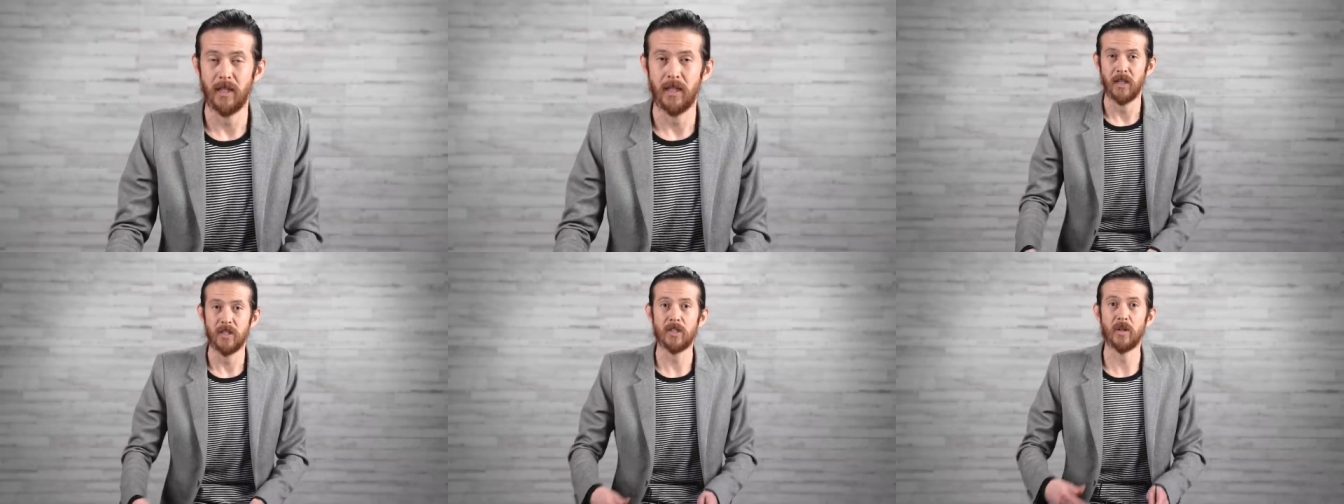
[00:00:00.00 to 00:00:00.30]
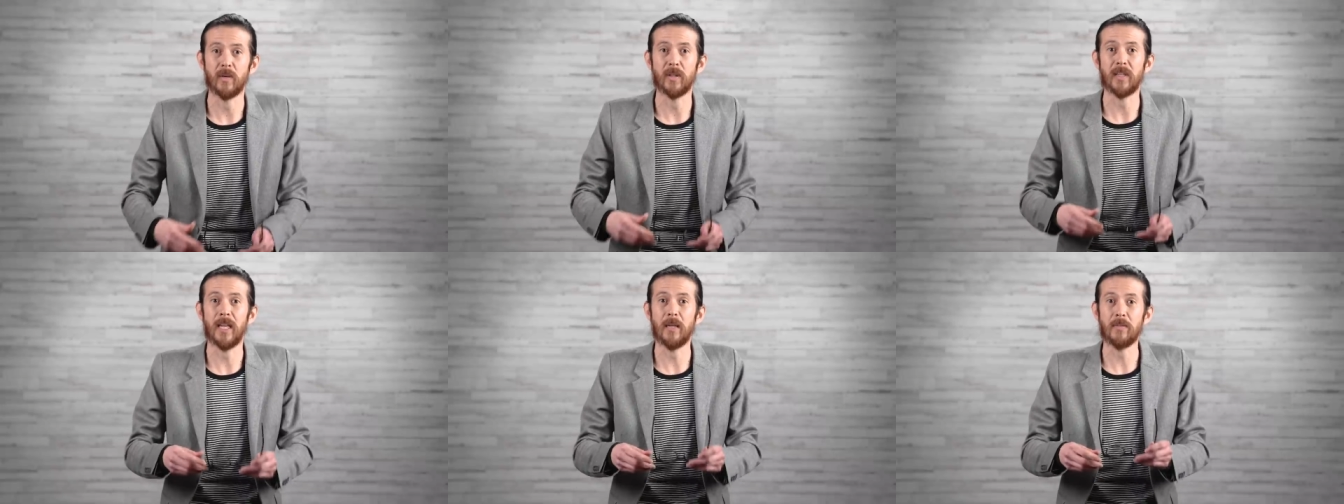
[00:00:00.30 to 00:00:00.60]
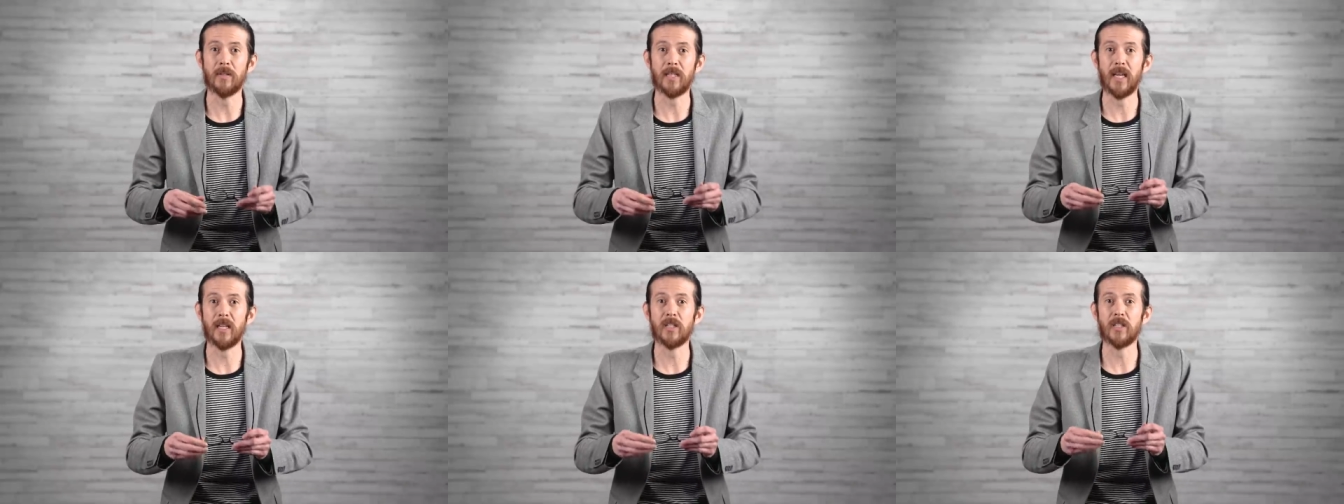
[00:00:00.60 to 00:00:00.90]
So with
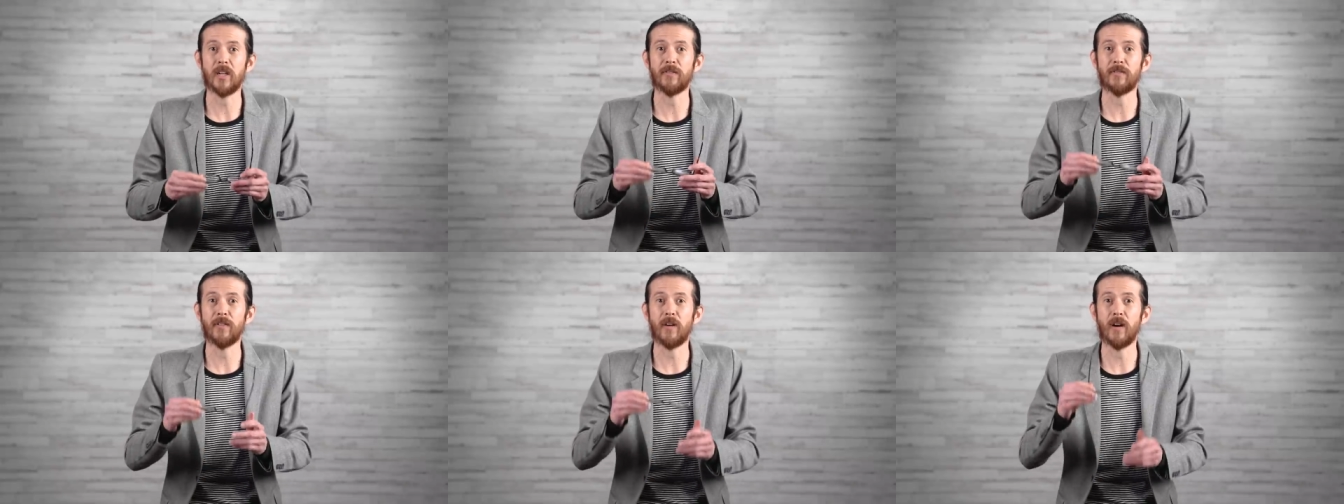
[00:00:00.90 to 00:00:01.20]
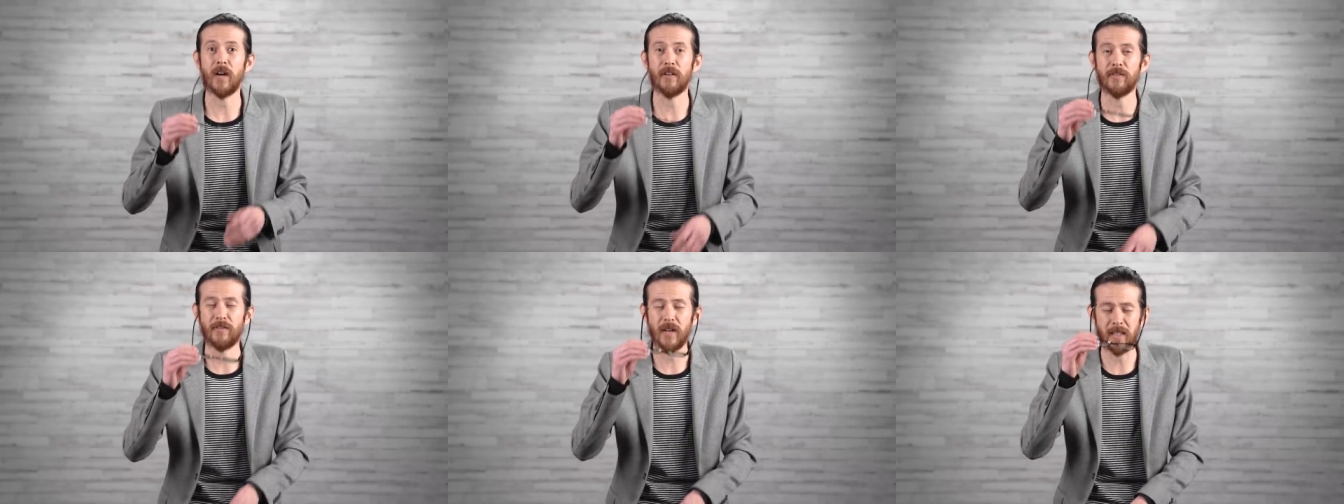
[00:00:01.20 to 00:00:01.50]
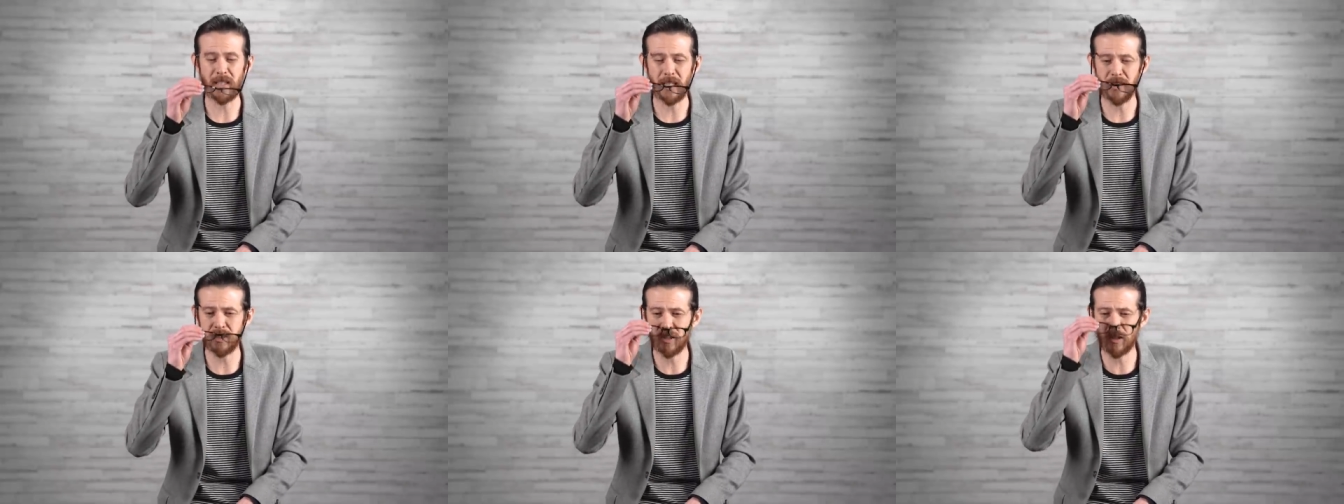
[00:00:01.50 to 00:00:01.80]
MTHFR, I
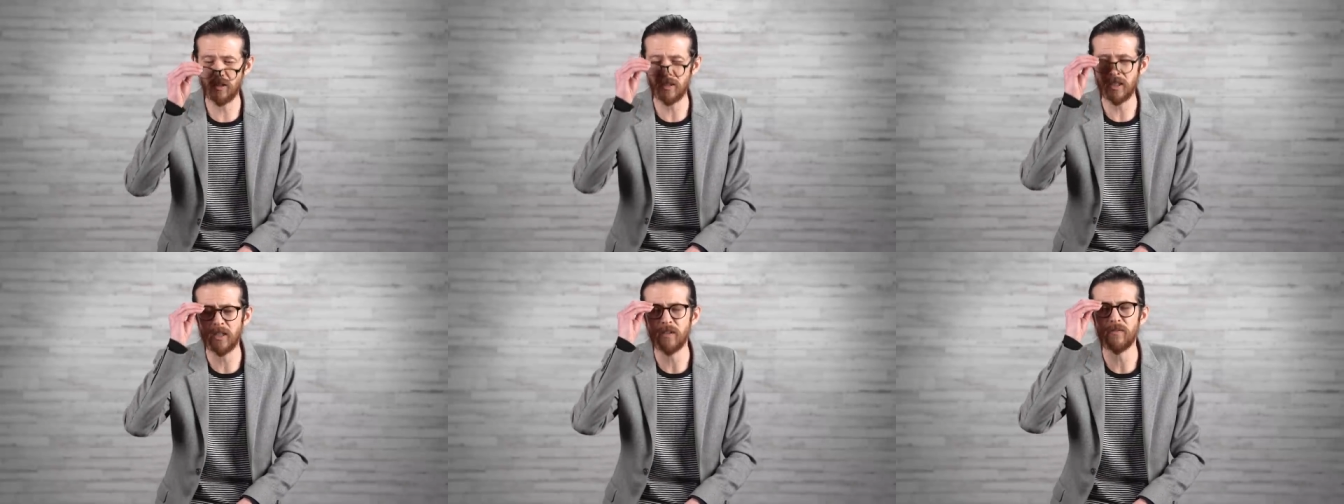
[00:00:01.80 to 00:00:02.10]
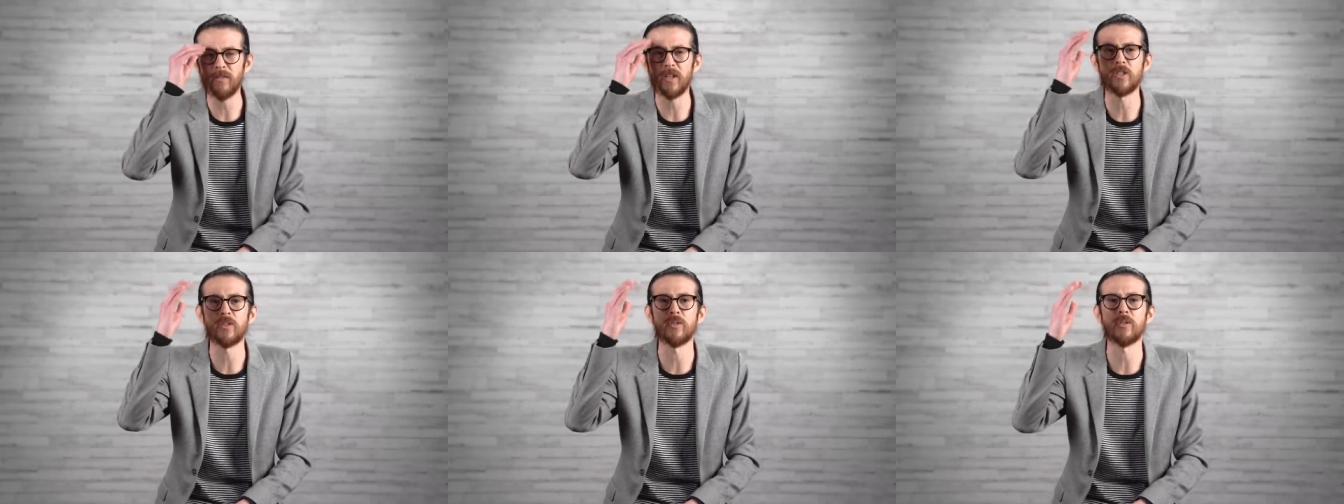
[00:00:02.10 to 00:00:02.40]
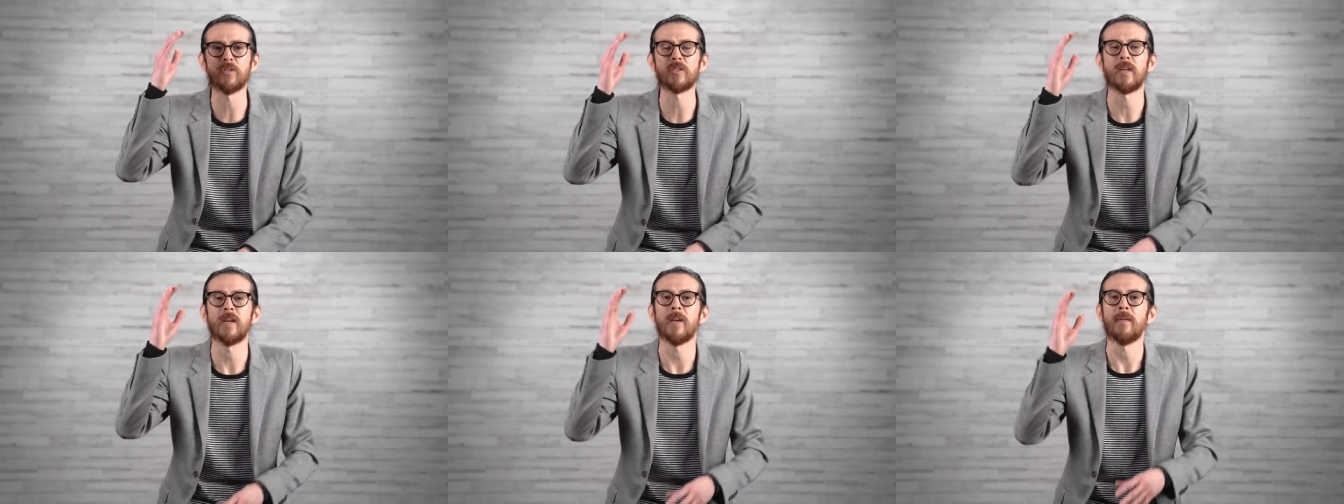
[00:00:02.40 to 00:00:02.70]
find that certain
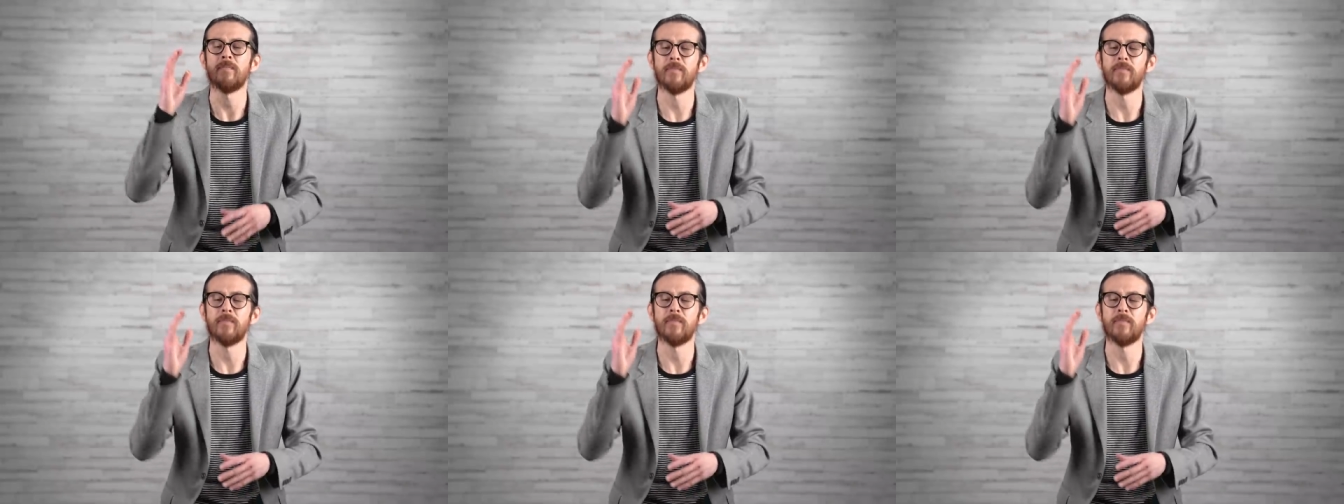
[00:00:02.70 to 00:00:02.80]
individuals